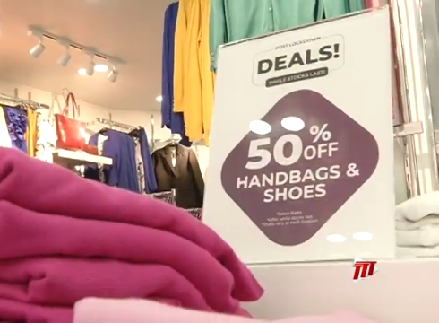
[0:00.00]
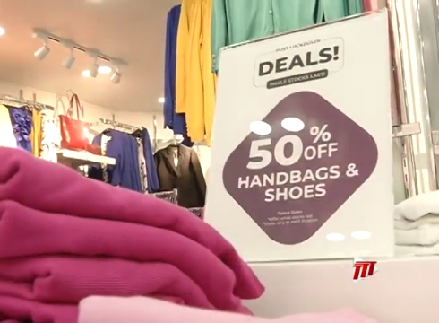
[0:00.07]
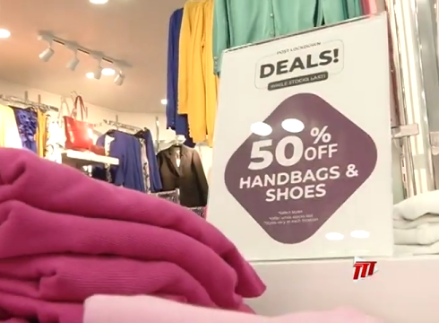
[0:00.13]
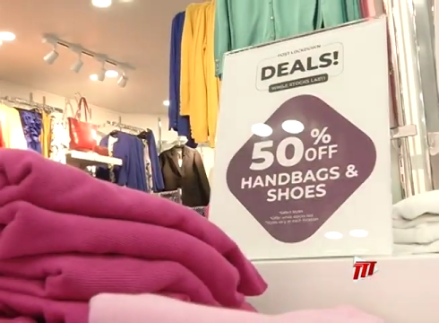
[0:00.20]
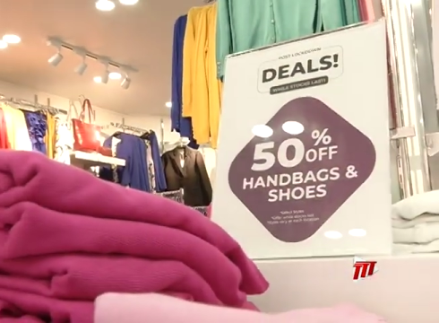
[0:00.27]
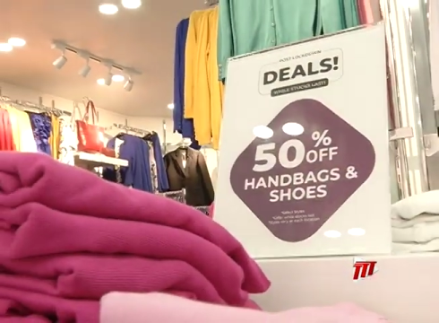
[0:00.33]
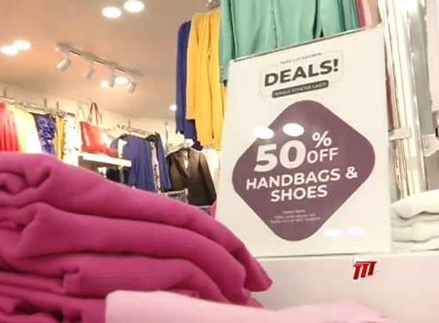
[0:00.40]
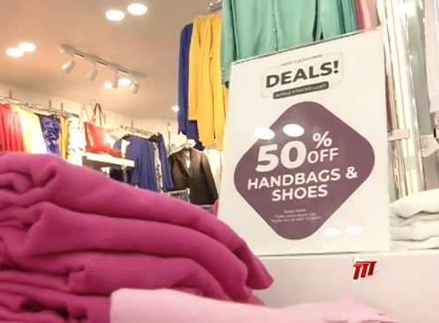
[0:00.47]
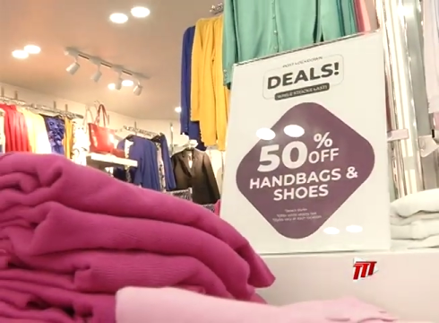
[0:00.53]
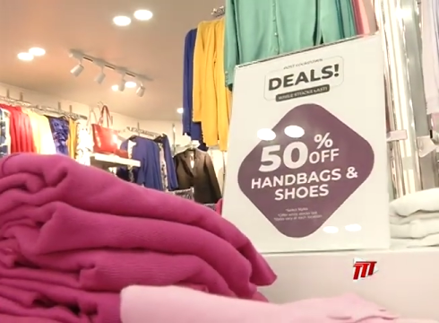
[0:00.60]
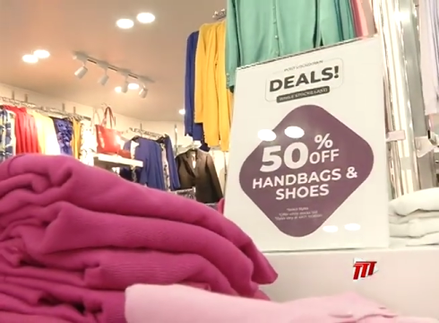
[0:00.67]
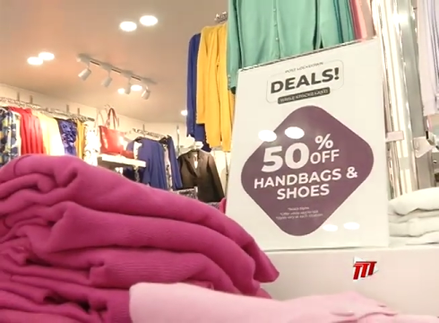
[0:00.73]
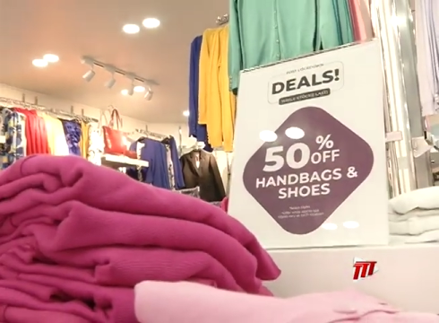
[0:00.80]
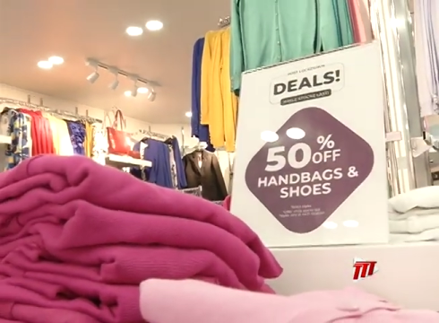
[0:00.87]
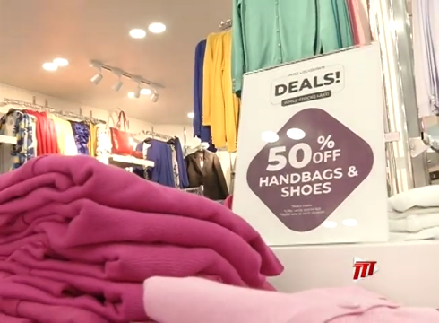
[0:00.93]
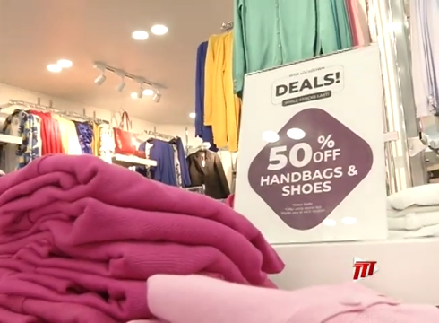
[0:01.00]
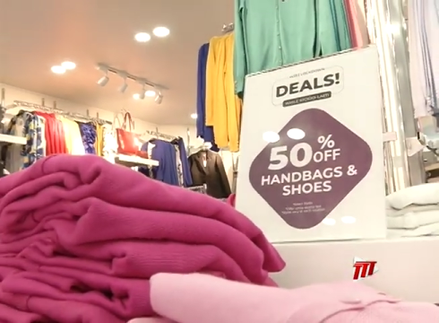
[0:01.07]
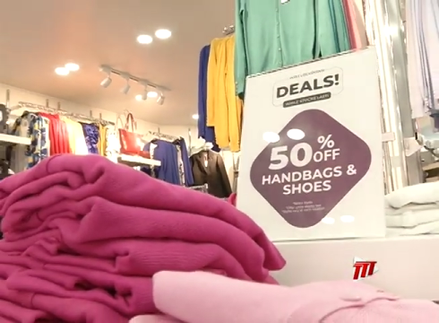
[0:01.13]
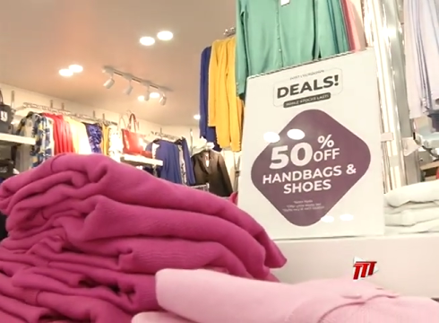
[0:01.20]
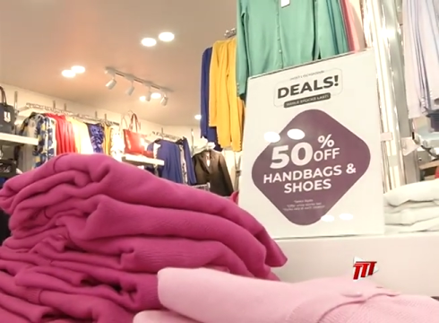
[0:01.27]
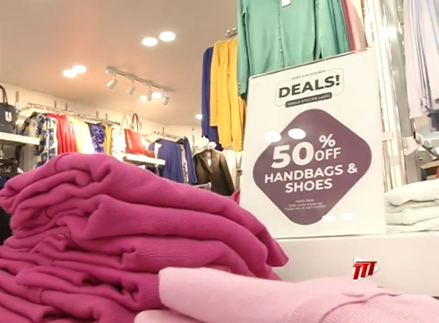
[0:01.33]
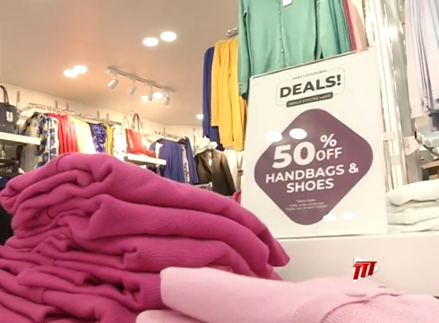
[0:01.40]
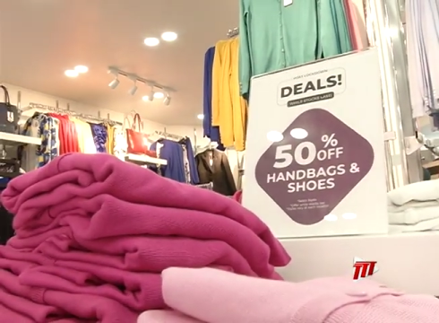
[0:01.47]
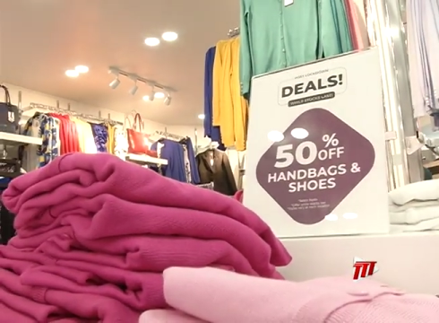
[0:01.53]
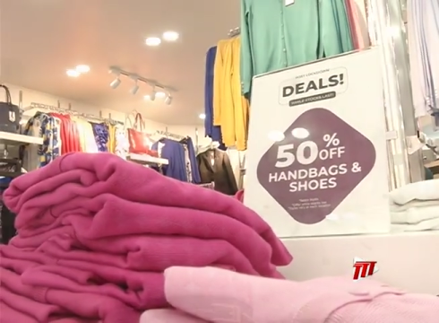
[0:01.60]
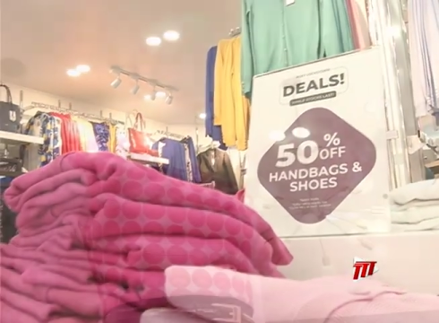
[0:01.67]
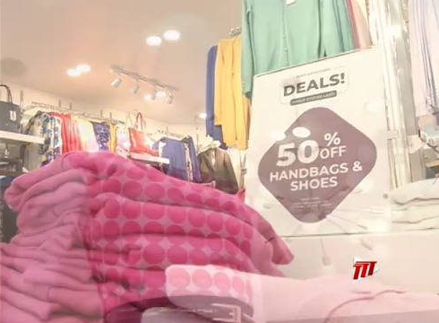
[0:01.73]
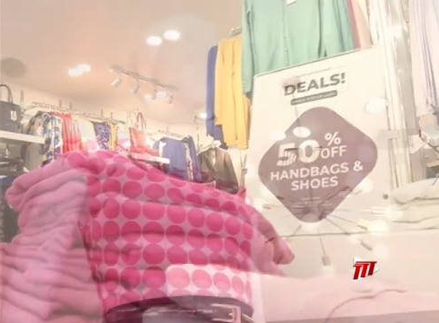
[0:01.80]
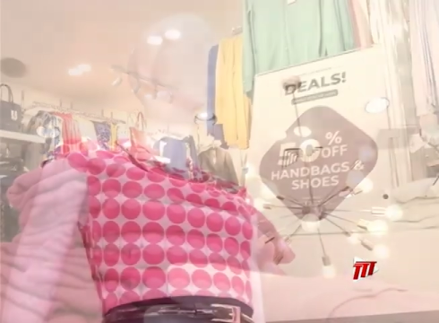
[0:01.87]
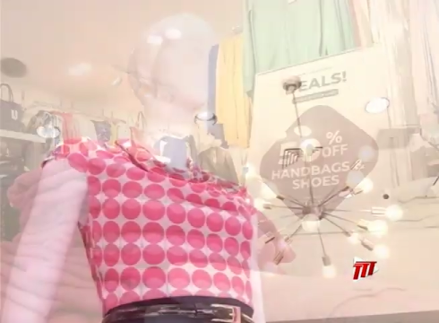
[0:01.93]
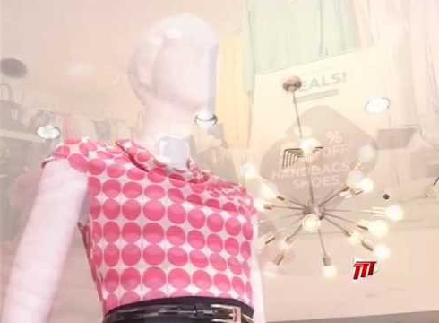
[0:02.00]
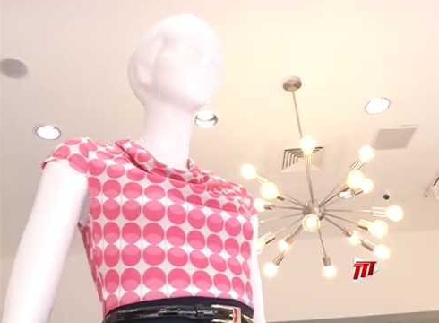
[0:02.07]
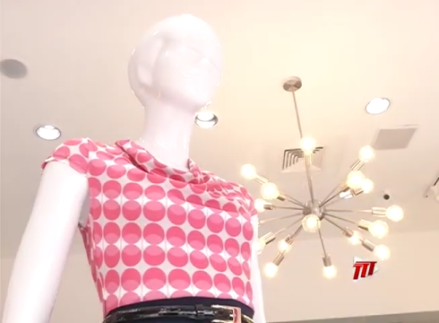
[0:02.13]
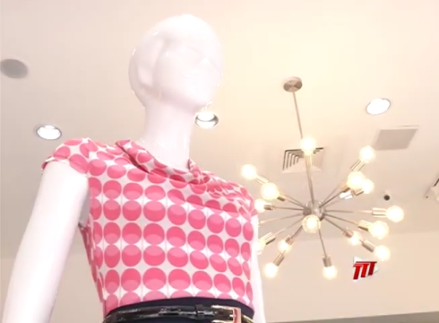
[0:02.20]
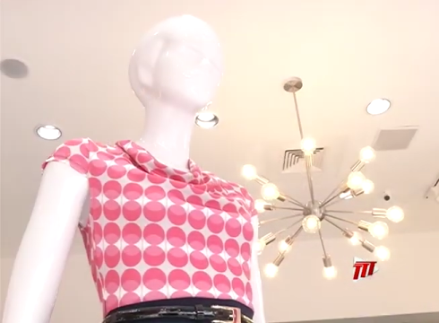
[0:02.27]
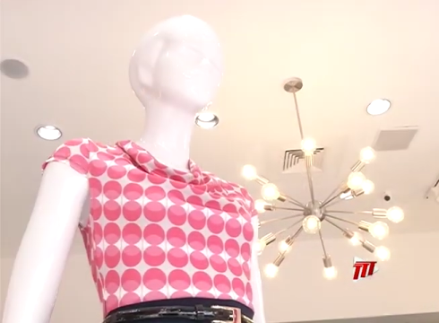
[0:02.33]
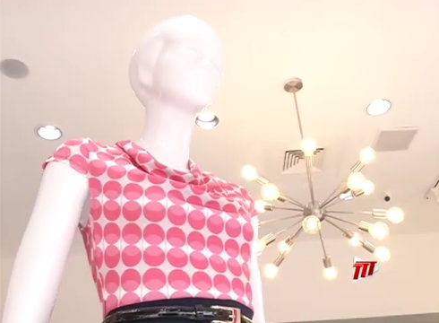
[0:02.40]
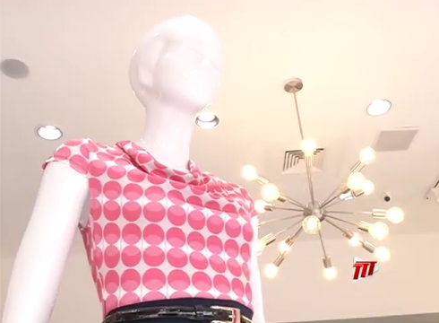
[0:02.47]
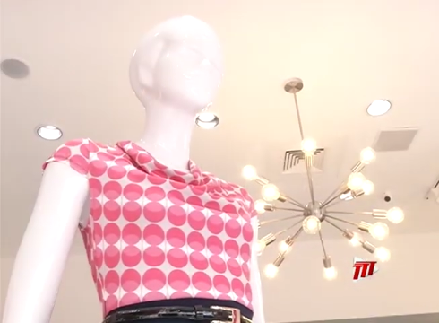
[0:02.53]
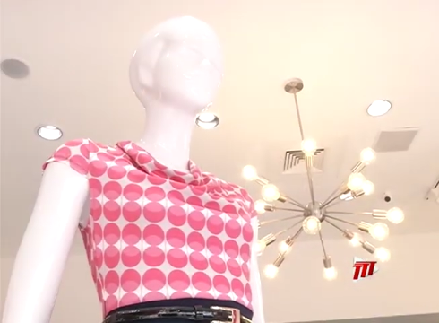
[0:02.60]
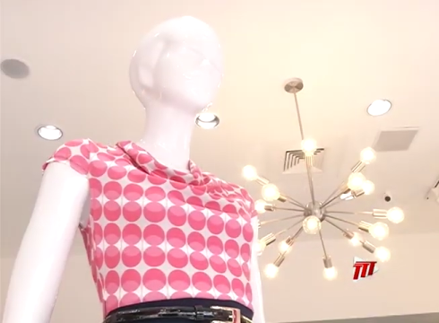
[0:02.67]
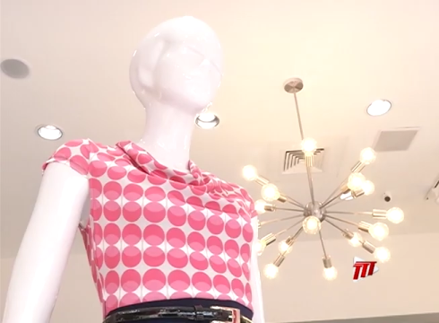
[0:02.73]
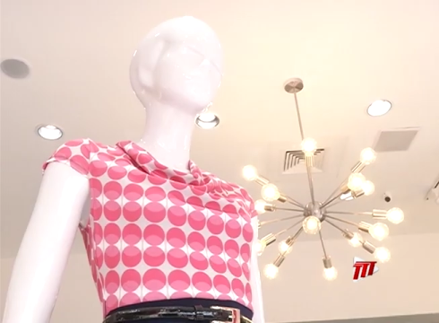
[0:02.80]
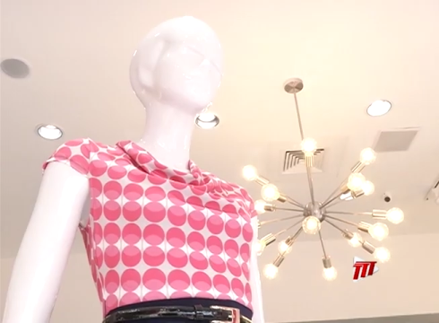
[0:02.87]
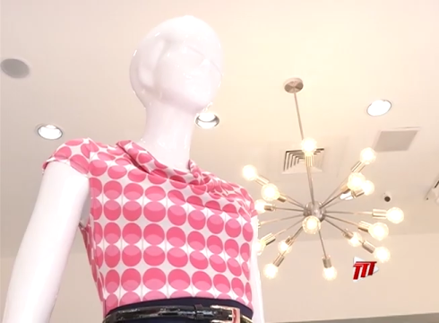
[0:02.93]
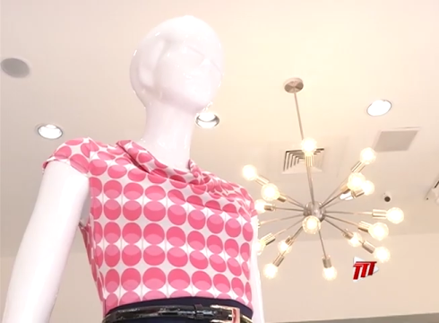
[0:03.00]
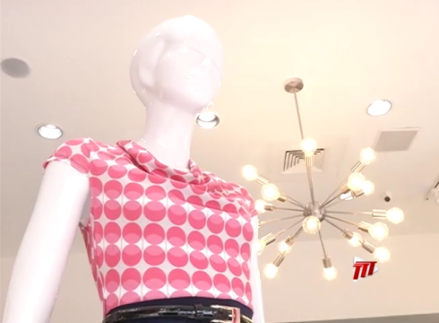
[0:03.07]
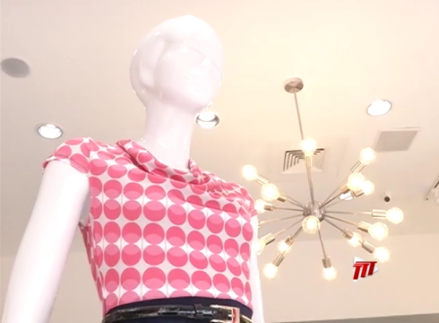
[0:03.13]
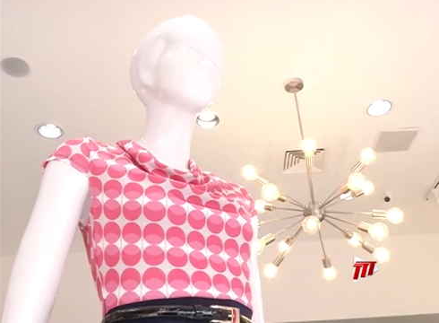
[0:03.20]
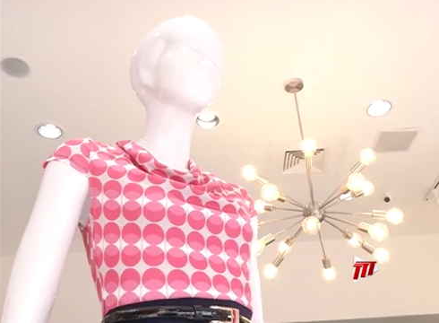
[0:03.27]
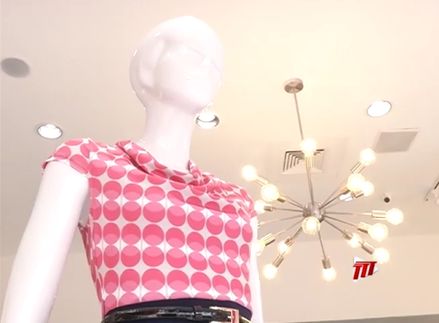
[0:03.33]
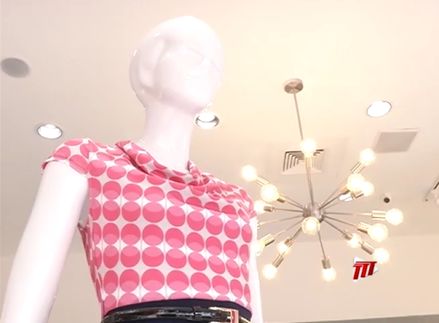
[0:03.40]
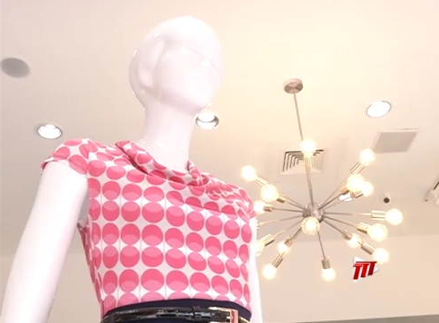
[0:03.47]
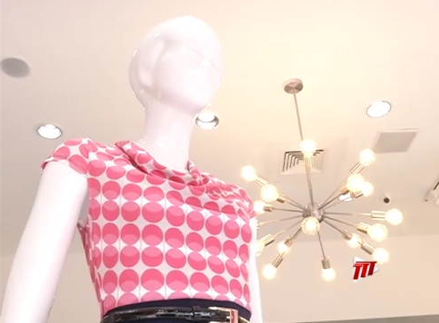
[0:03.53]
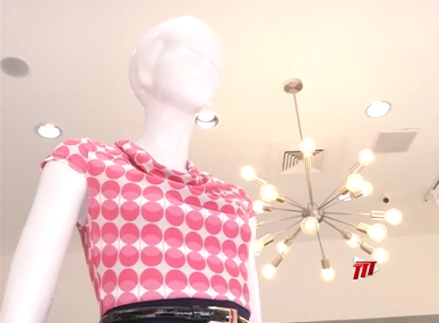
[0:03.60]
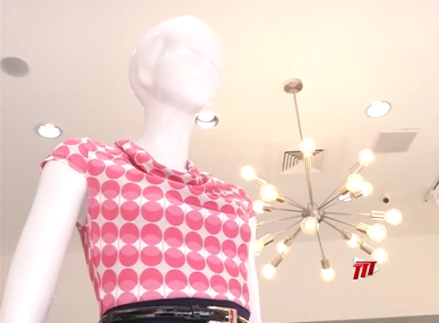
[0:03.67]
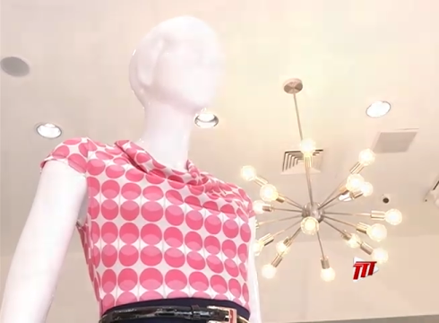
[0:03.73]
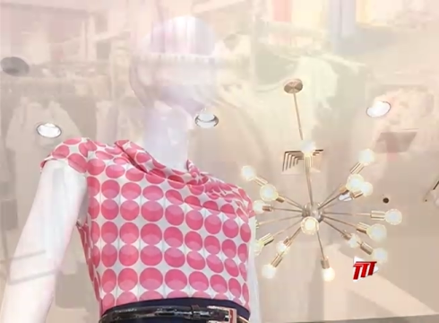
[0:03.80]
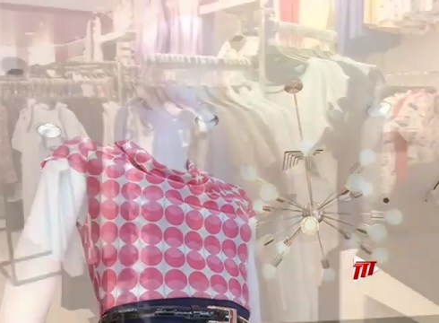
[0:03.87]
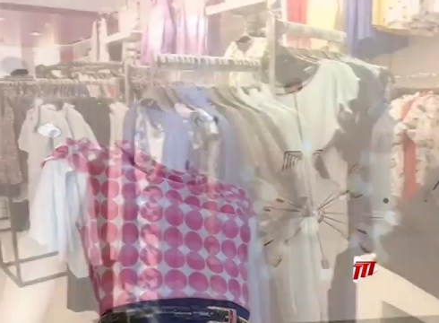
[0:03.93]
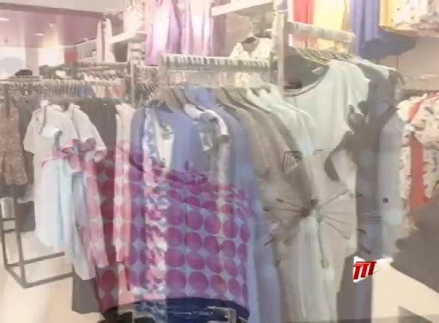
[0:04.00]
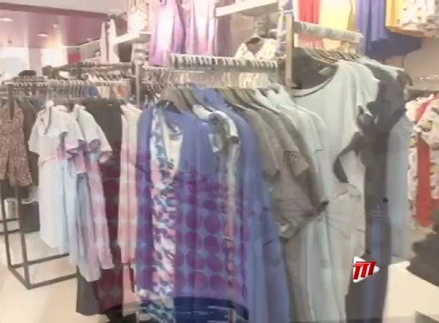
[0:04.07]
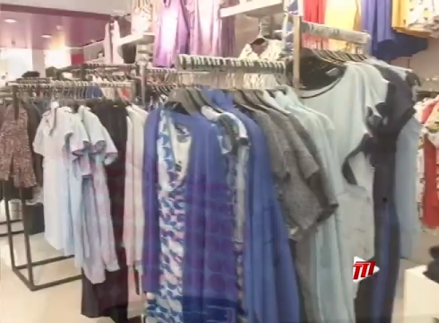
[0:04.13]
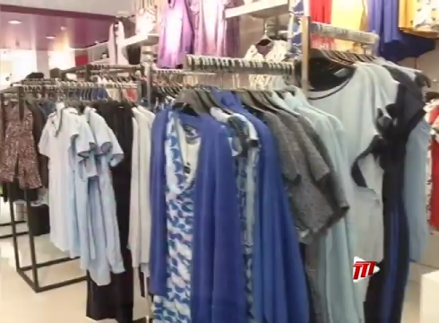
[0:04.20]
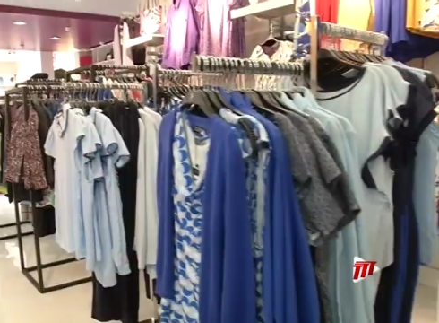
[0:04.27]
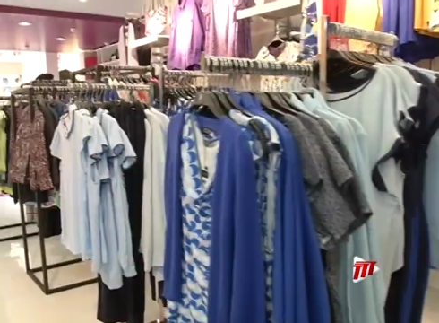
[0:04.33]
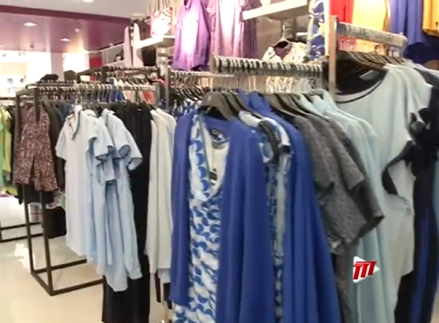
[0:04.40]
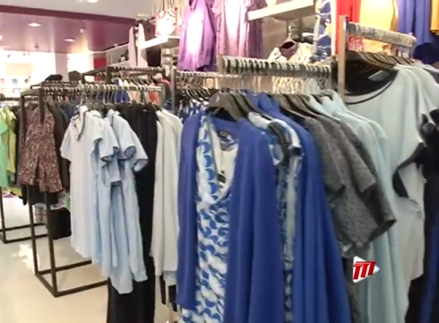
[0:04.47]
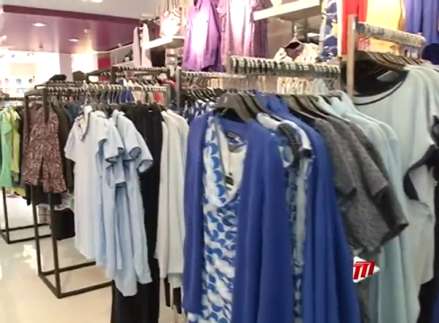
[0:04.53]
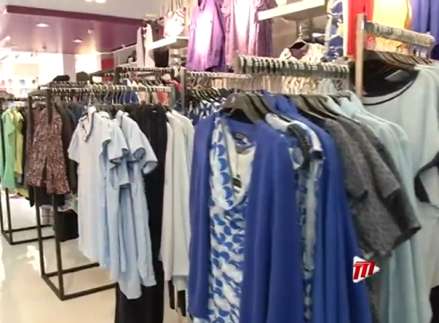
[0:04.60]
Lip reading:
(no speaker visible)